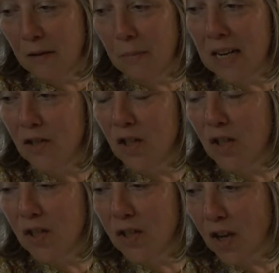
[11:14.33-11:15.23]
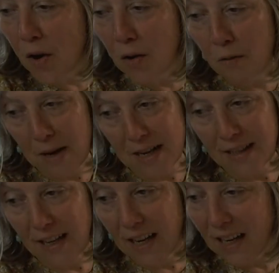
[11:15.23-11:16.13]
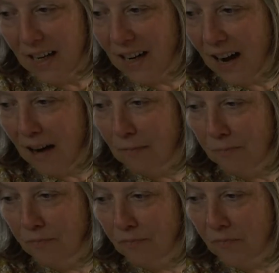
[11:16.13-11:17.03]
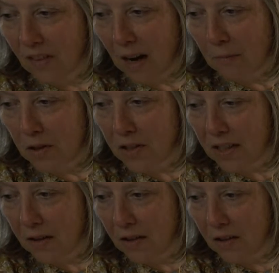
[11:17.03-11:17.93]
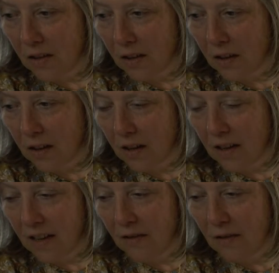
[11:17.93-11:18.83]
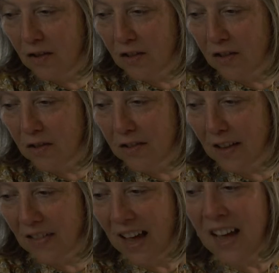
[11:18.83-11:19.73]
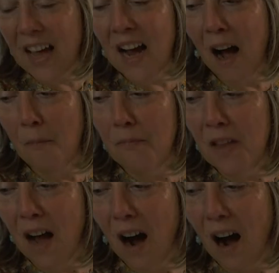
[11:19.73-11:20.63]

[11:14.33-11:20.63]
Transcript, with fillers: been so busy. Um, I'm just going to just do that there. Um,